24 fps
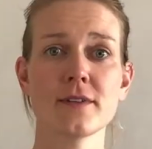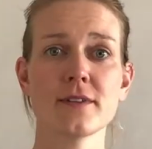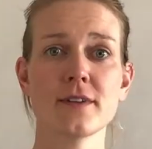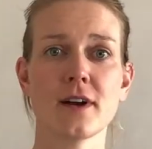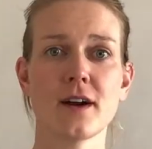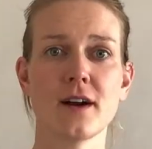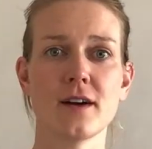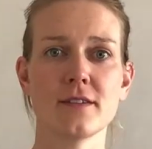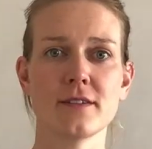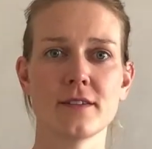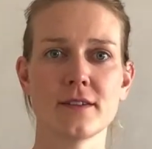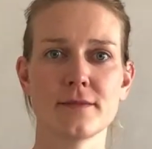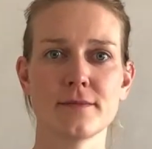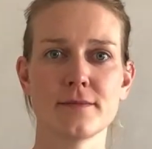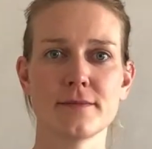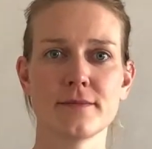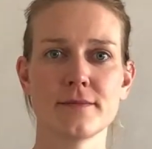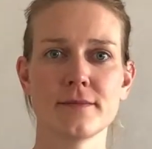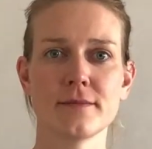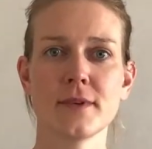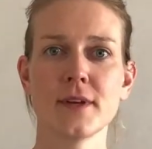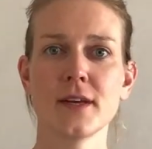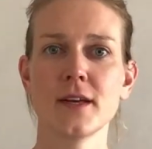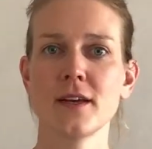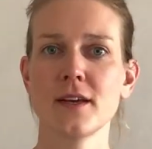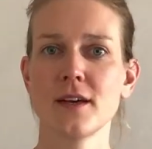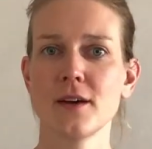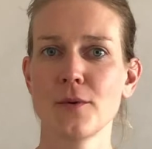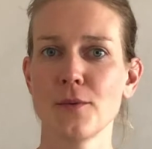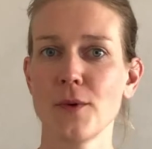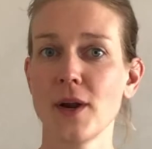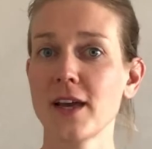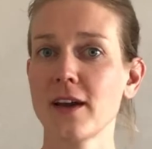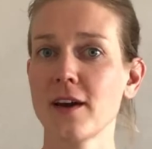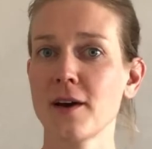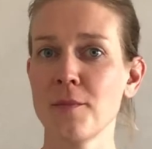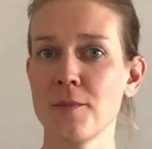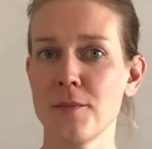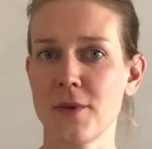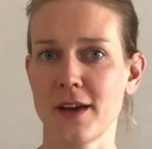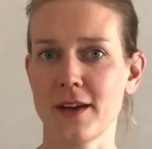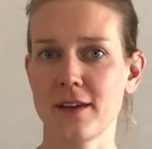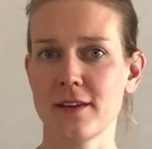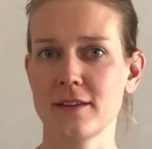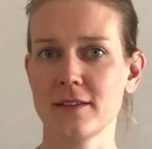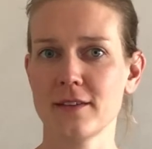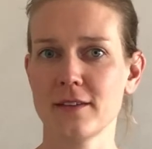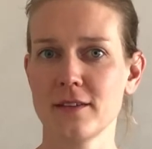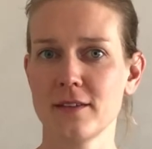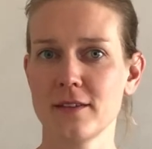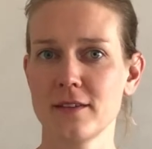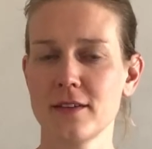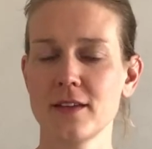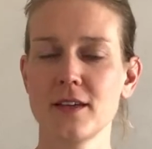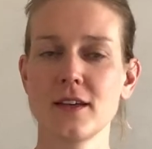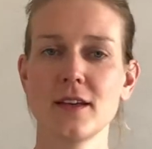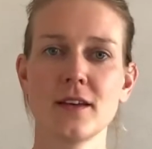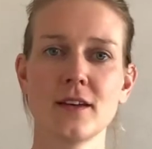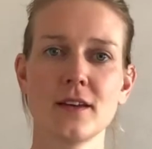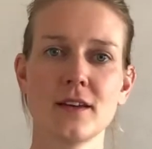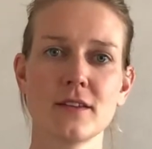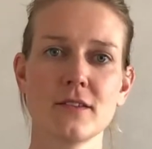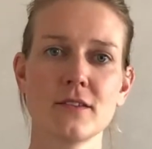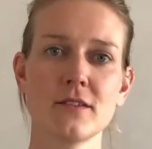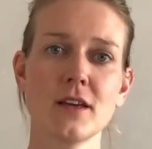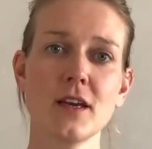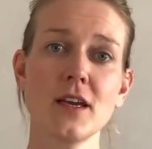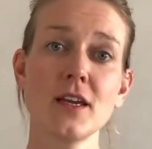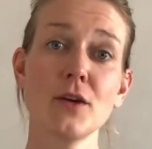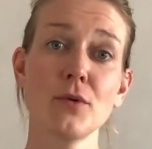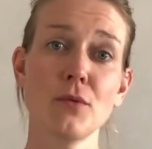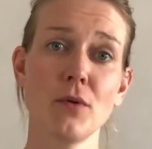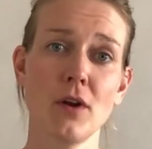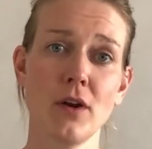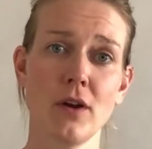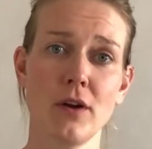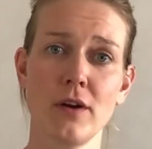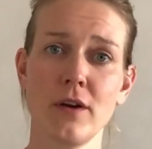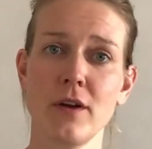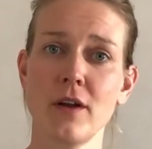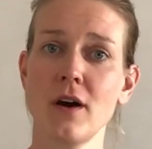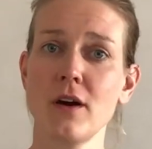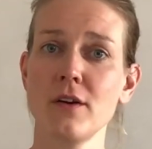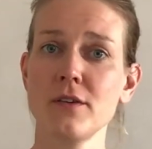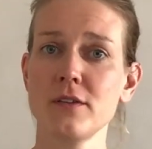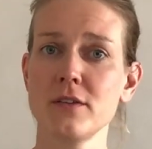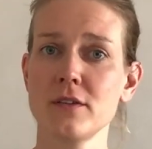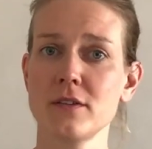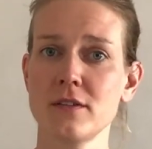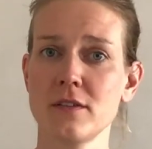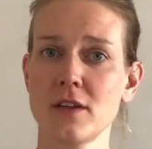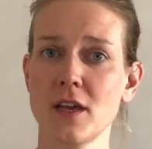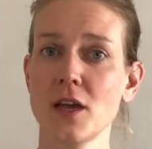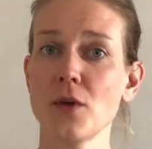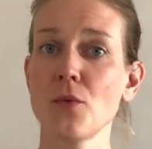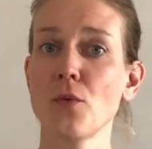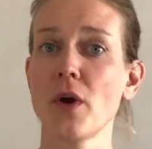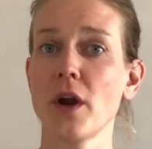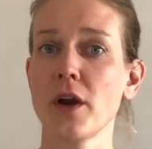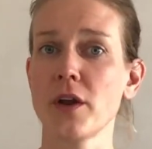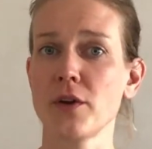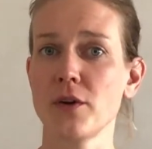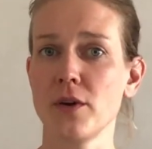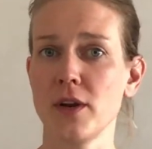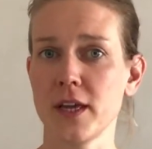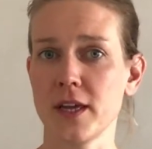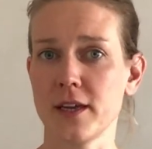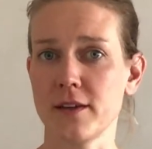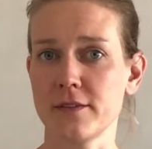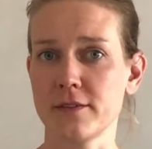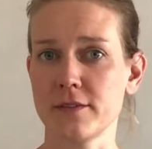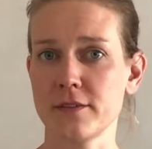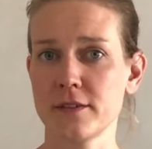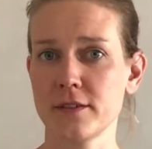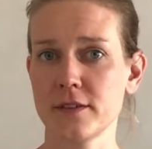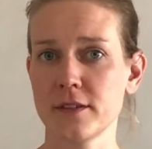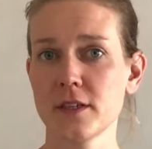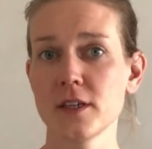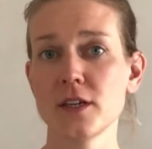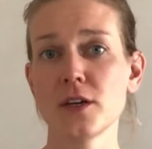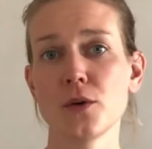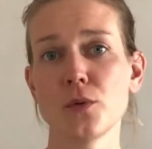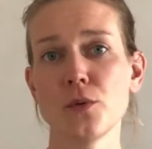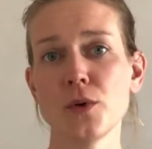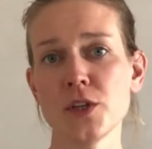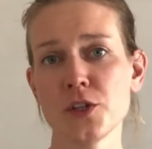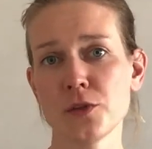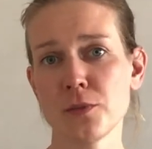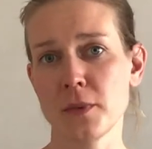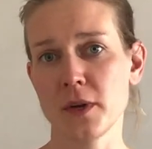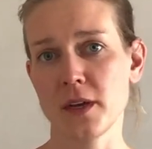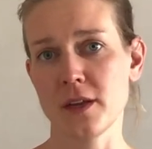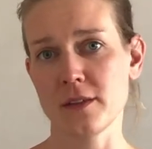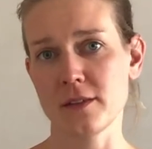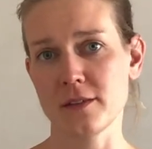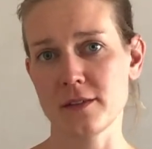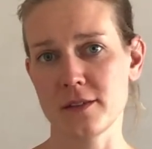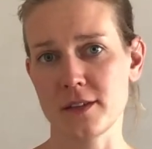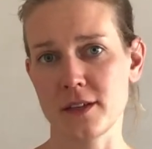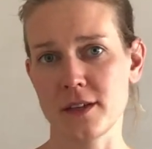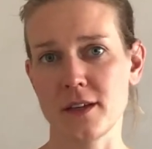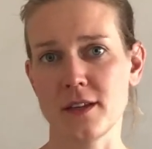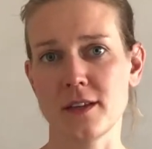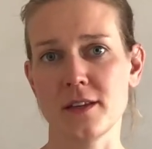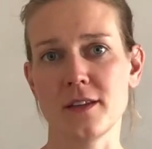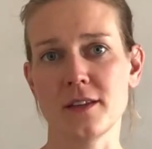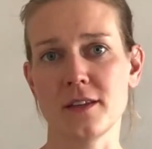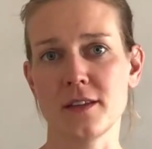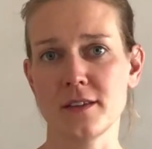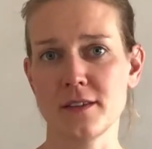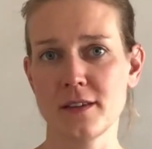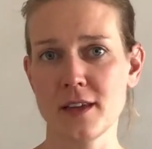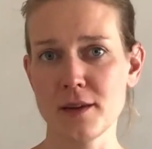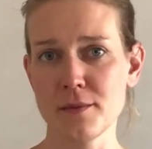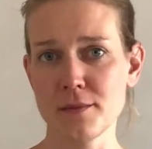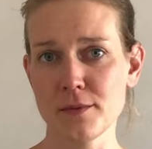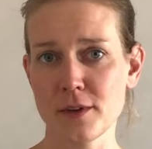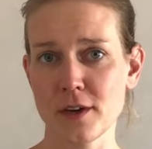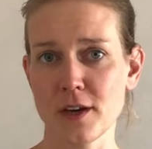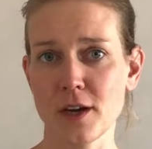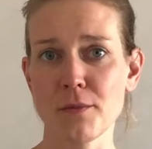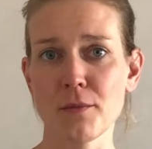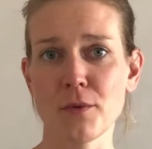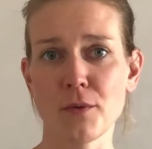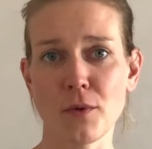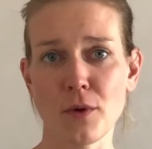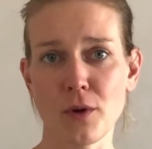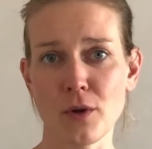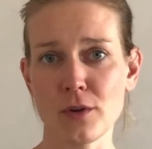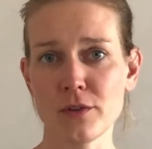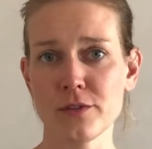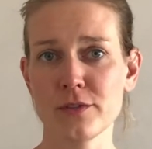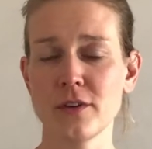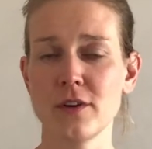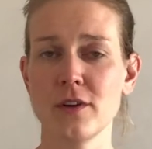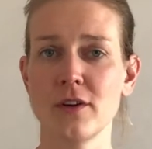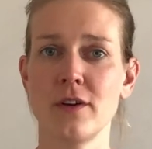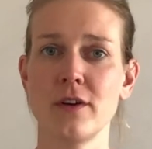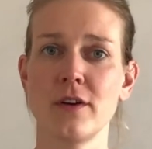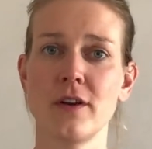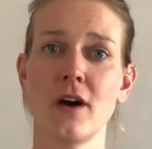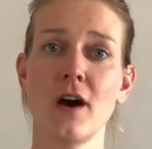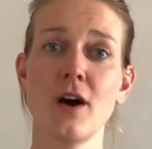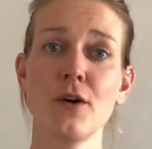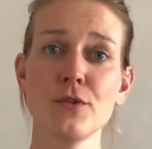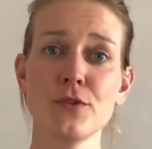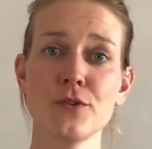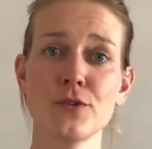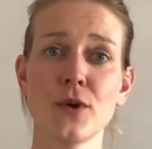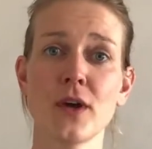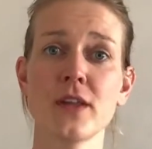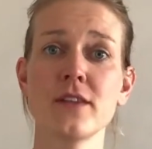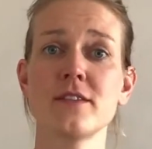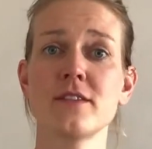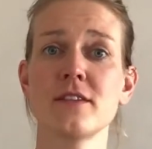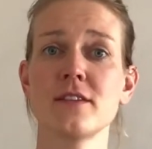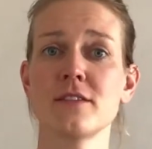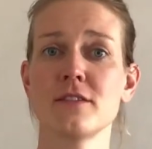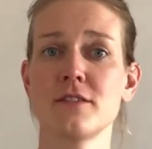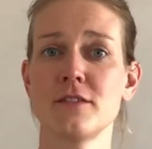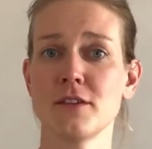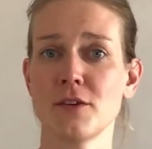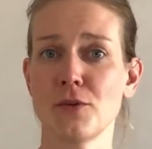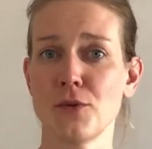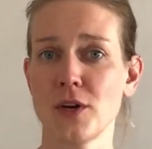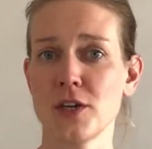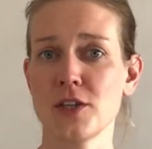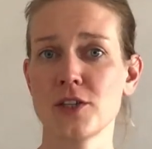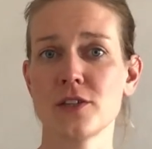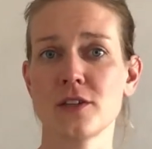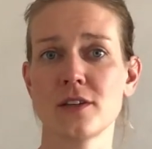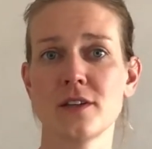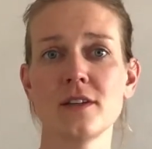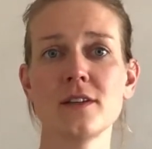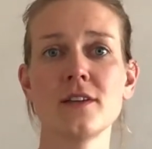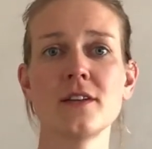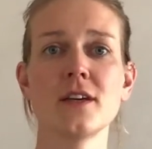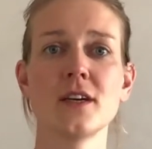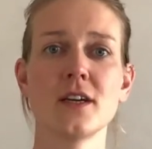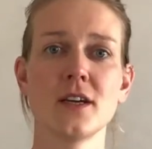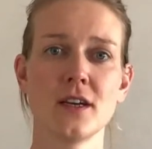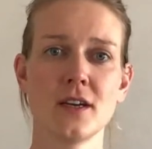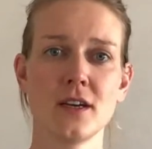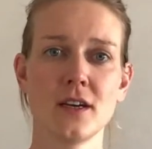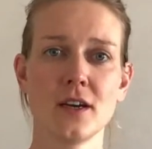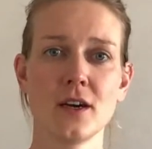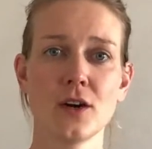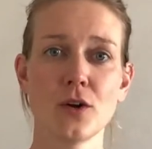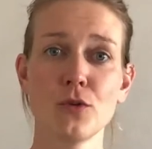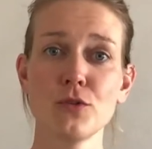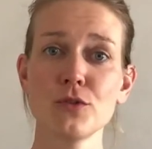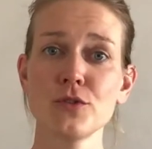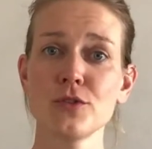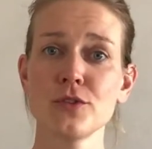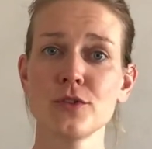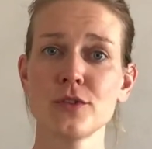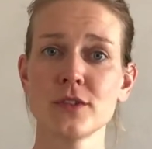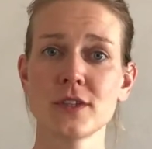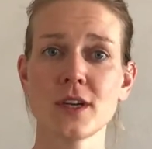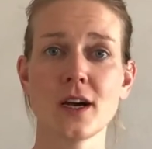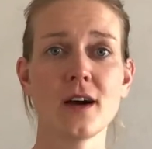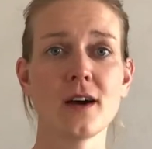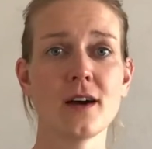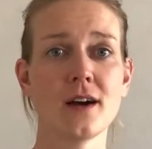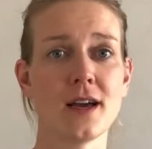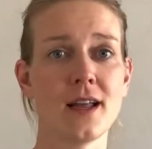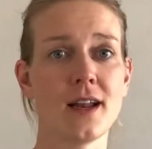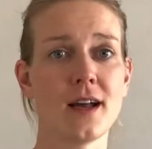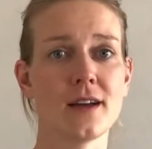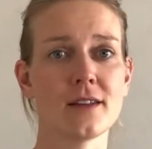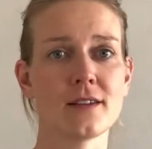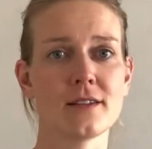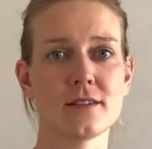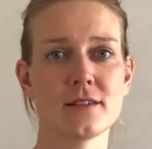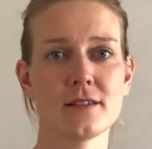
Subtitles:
tagasi! Welcome back! Today you will learn how to say where you live, which means that at the same time you will also learn how to answer to the question kus sa elad?